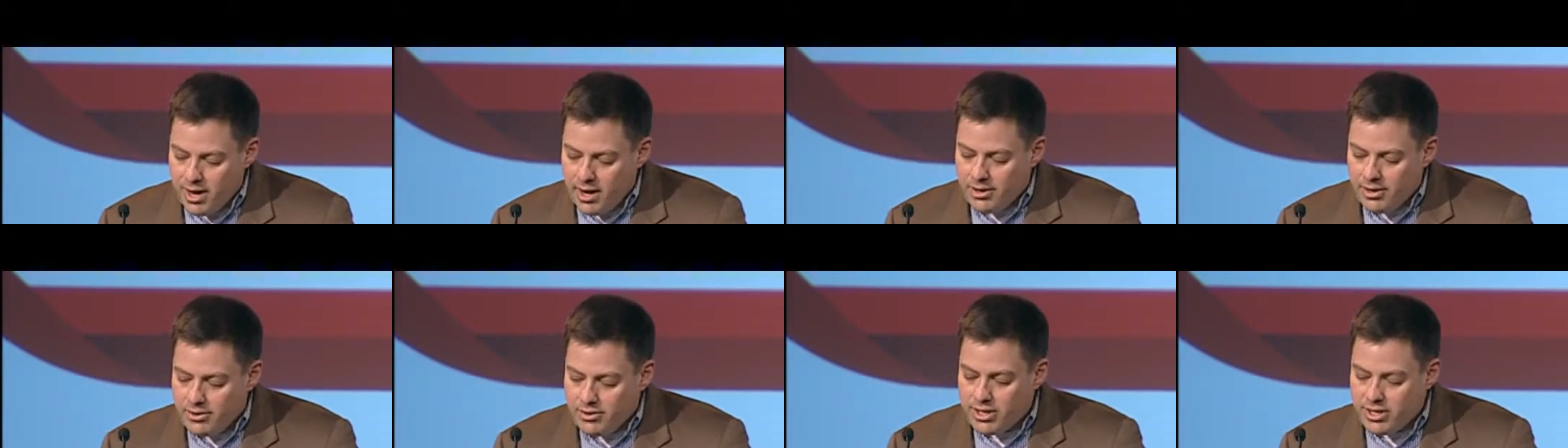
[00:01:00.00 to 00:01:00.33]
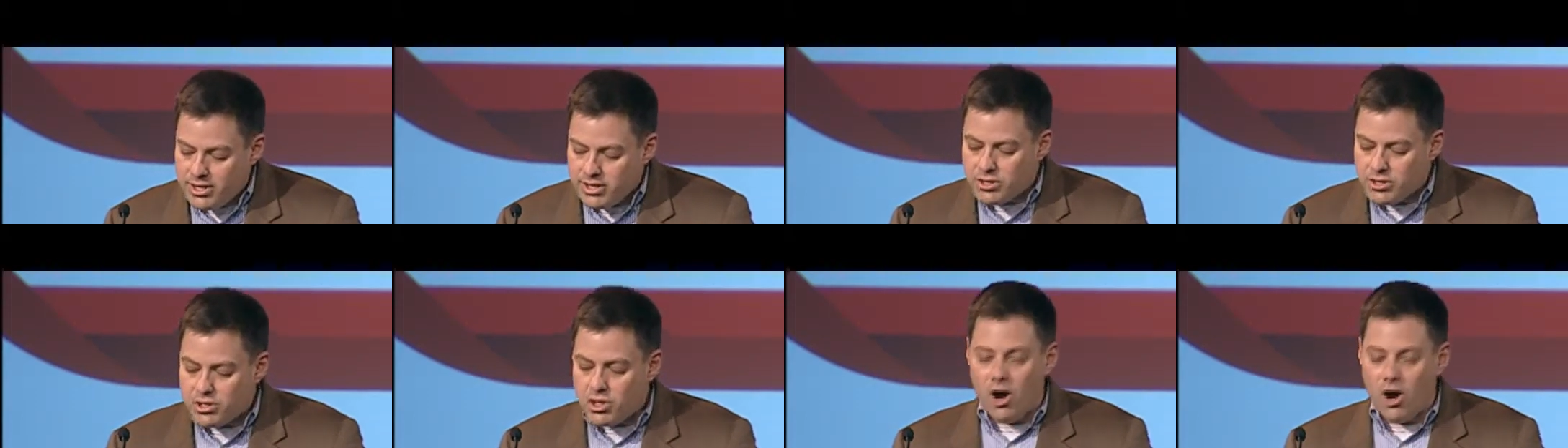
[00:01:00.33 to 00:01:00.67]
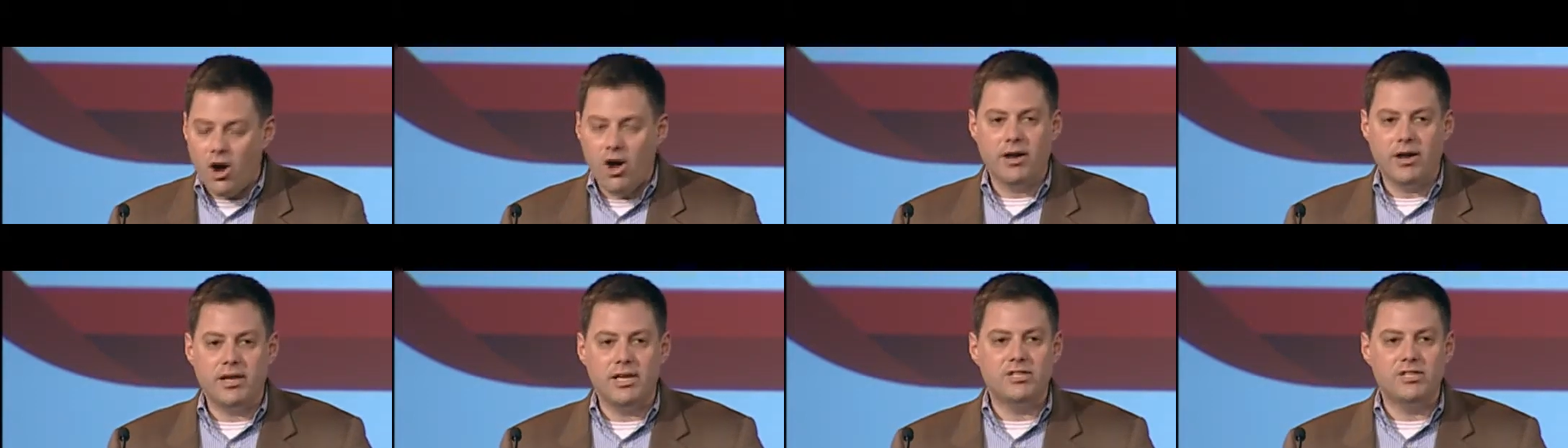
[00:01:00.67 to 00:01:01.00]
This
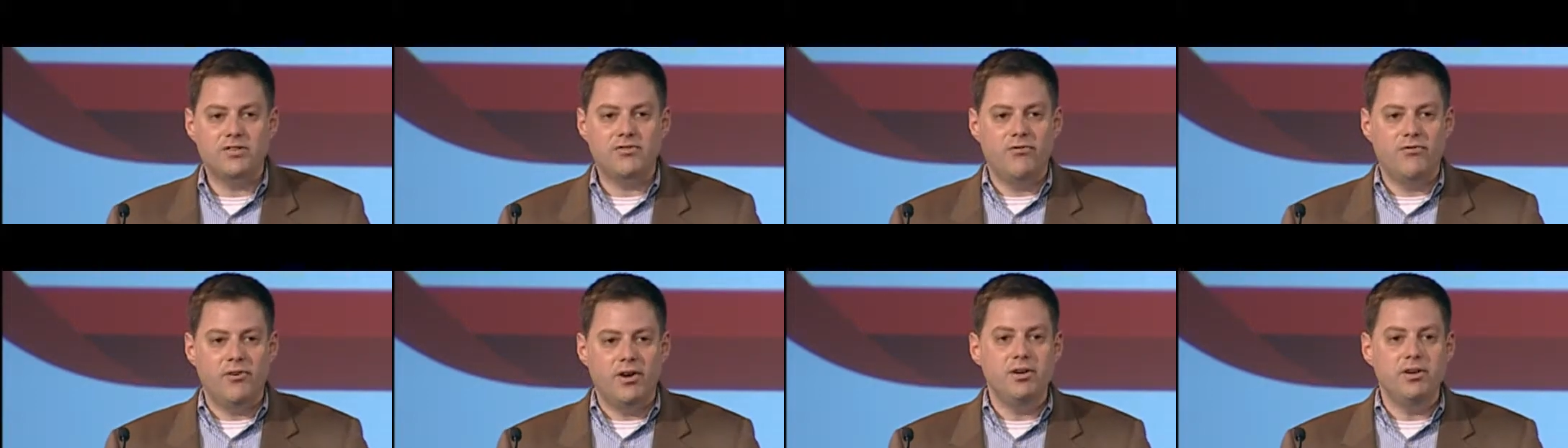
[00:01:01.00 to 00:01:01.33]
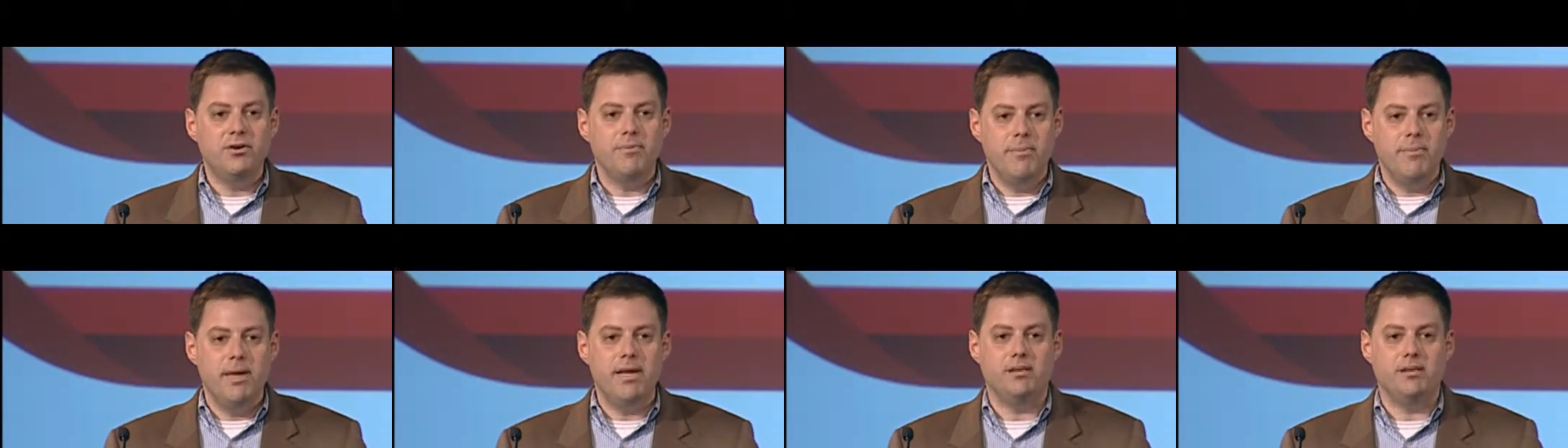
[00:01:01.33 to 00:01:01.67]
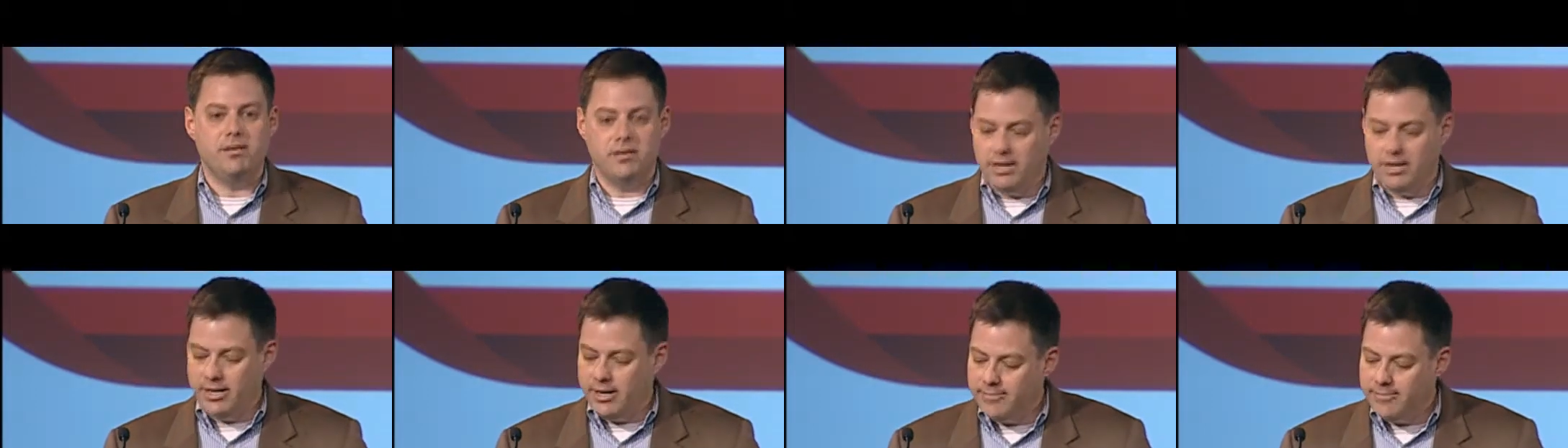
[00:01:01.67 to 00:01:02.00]
talk is
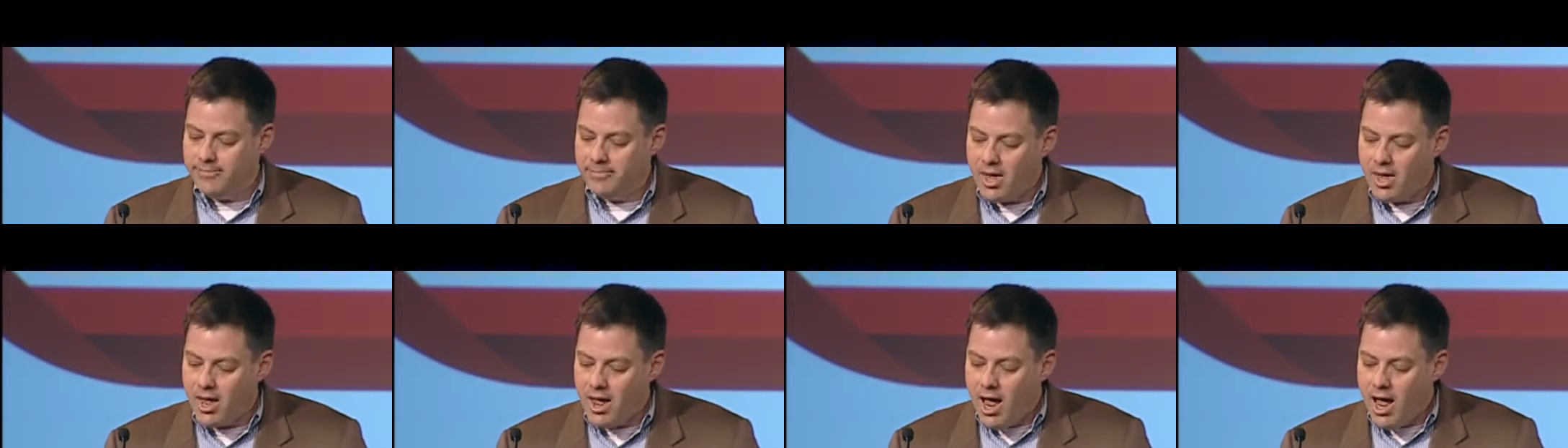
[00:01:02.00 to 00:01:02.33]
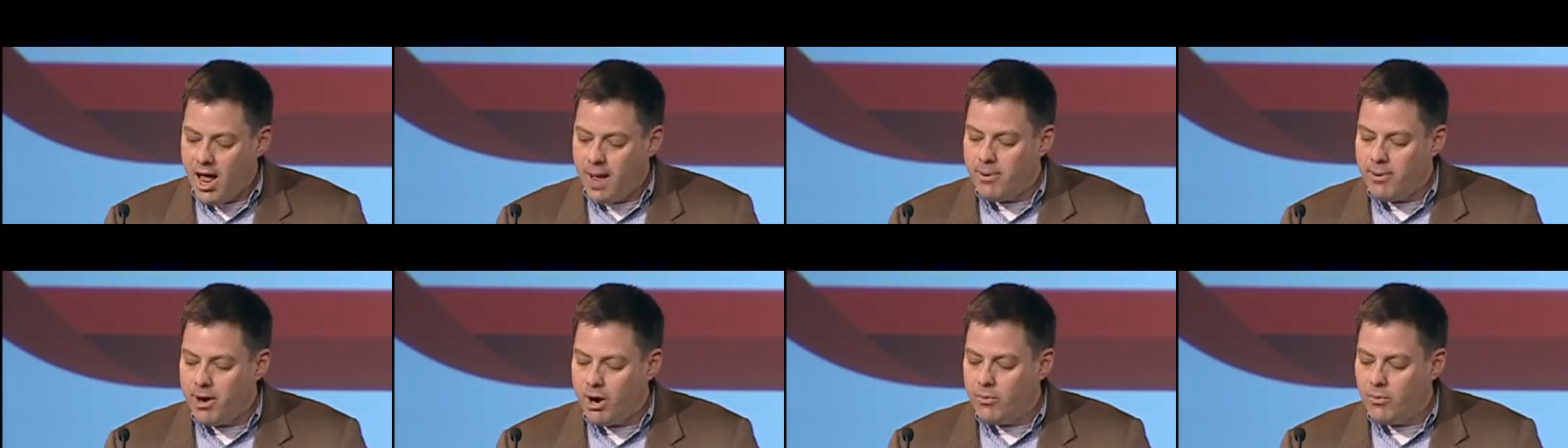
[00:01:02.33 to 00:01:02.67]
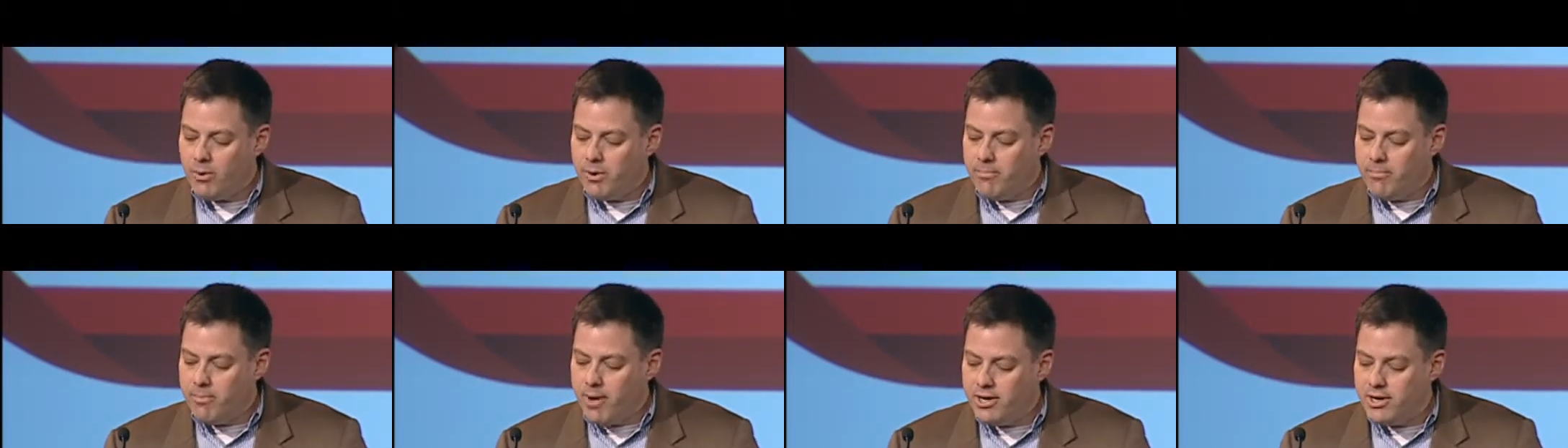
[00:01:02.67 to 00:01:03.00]
fundamentally about
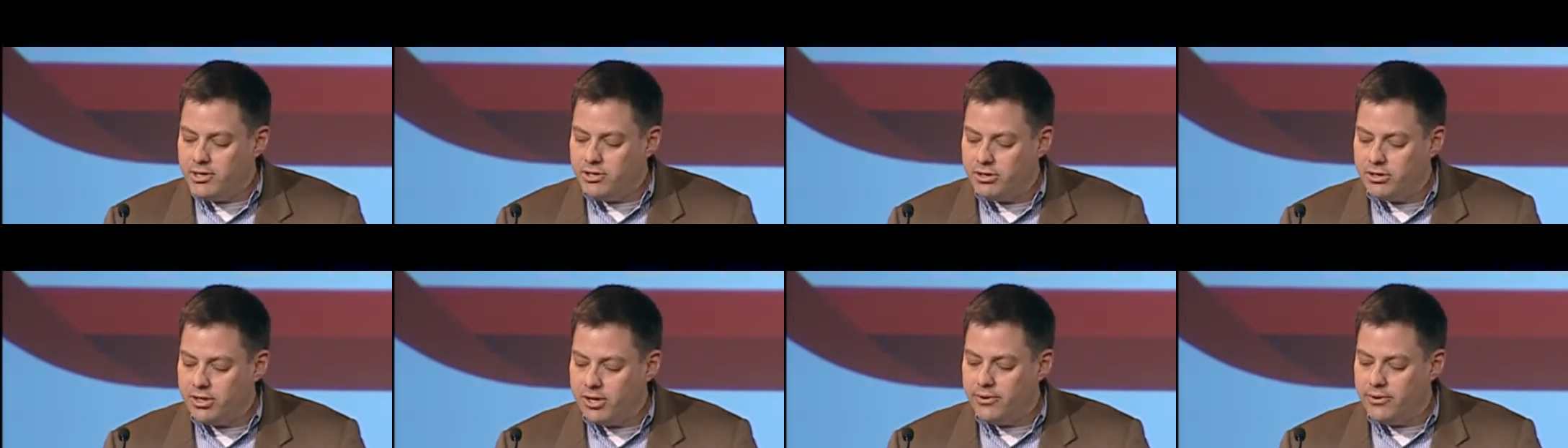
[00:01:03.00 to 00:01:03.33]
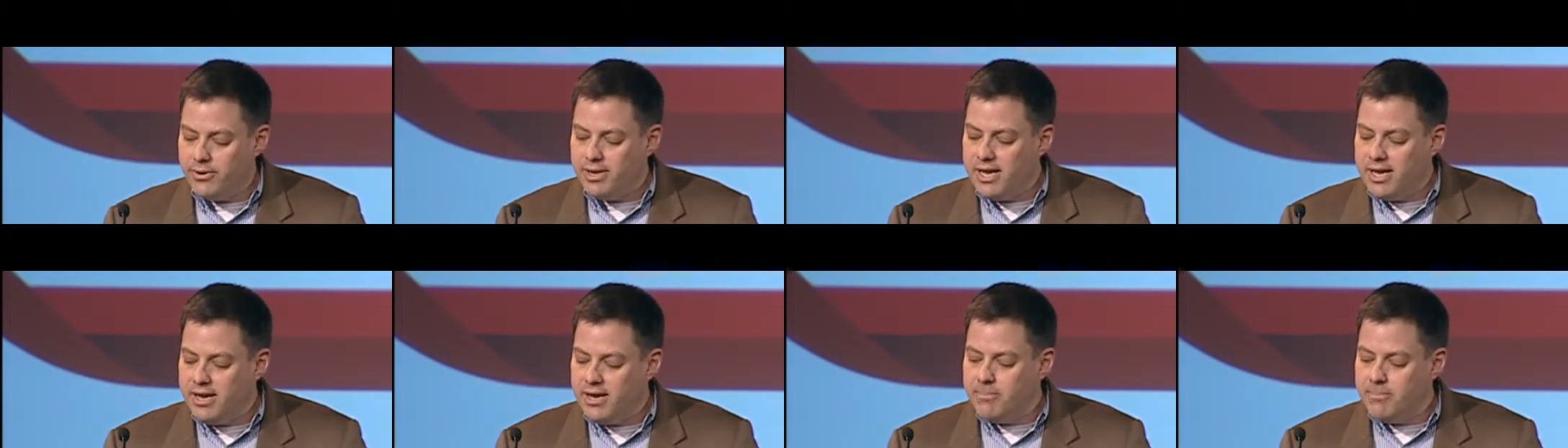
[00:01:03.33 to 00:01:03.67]
what modularity,